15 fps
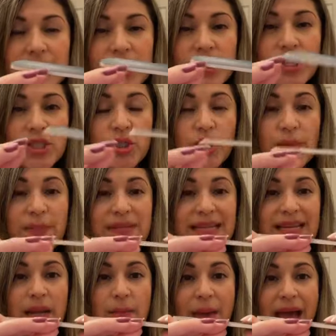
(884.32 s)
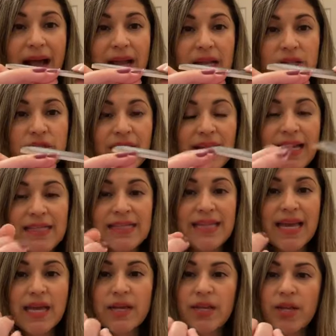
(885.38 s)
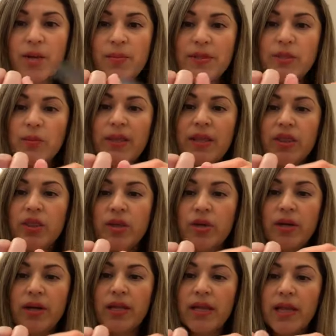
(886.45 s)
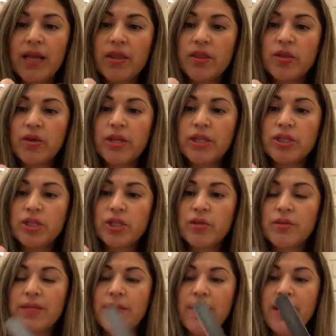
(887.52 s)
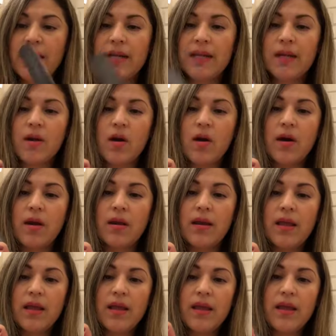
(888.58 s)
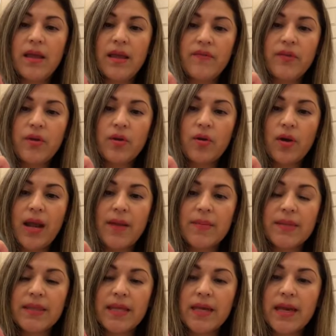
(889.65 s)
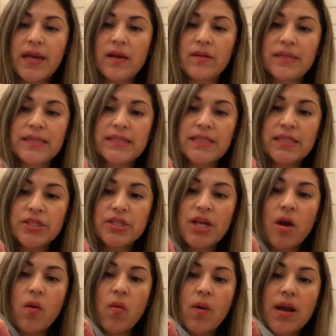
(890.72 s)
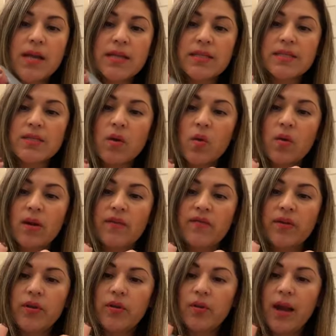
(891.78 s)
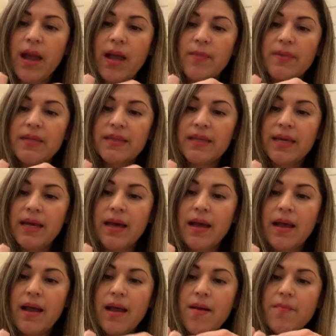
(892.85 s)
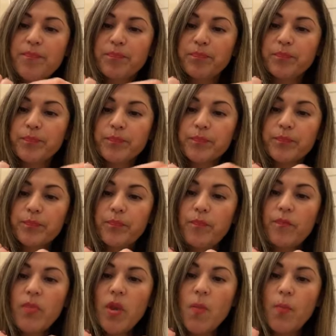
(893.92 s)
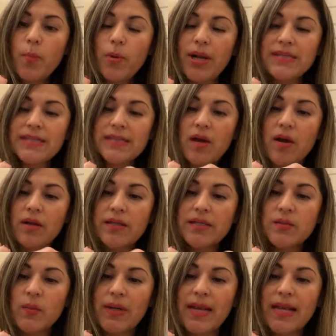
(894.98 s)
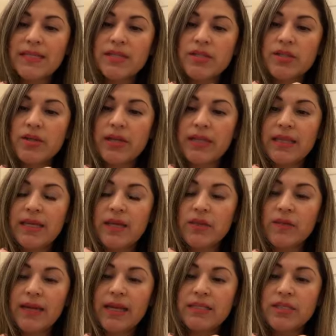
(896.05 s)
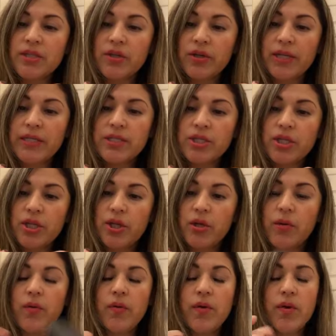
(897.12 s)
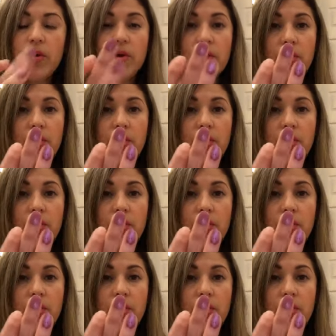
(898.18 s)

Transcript: strips in a package, like I said, you know, between 30 and 32, depending on if you grabbed the LED gel ones or if you grabbed the press-ons. One has 30, the other one has 32.